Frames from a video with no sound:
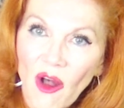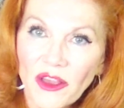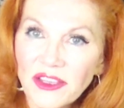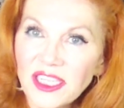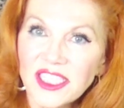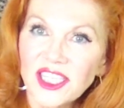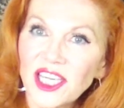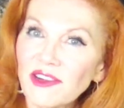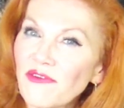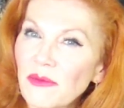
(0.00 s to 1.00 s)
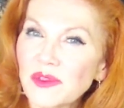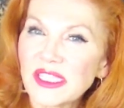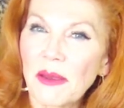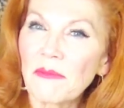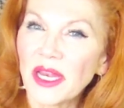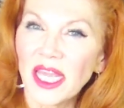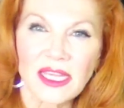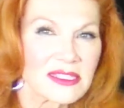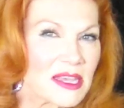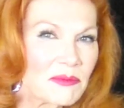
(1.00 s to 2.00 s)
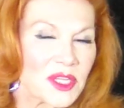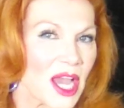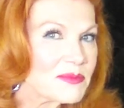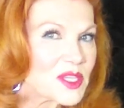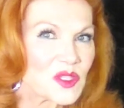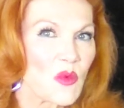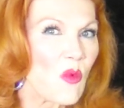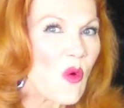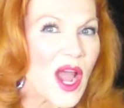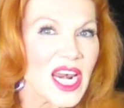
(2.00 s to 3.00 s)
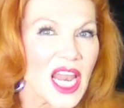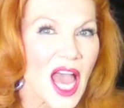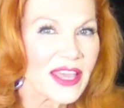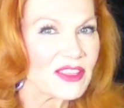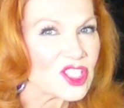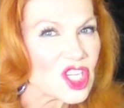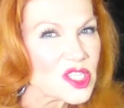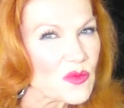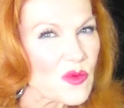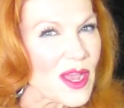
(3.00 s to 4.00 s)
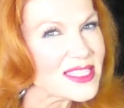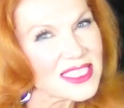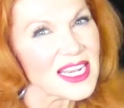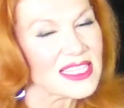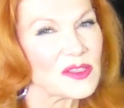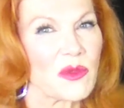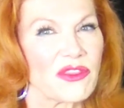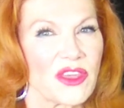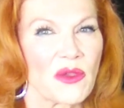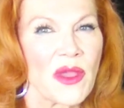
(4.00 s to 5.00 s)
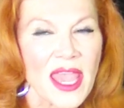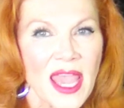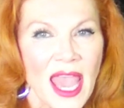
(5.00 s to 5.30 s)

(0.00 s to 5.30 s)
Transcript: All you need to hear from somebody sometimes is one line that just resonates with you.